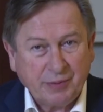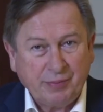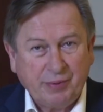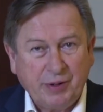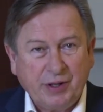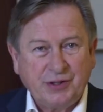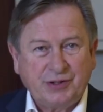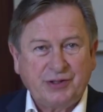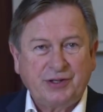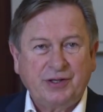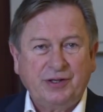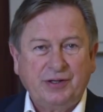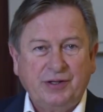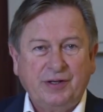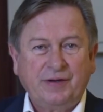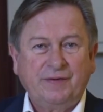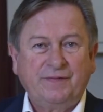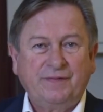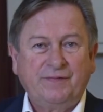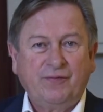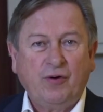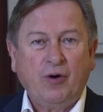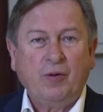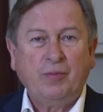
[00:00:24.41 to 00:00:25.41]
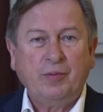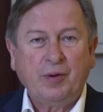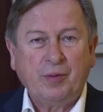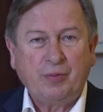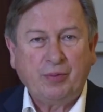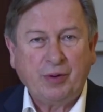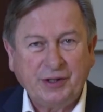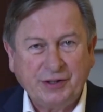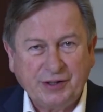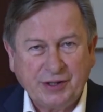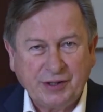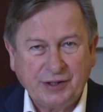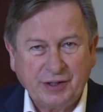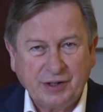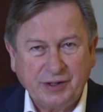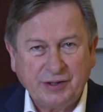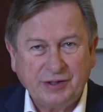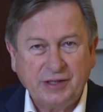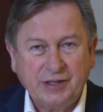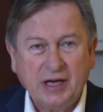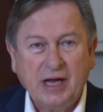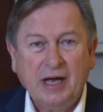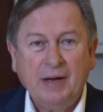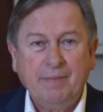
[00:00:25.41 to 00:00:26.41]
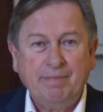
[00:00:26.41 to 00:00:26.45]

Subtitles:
person than former President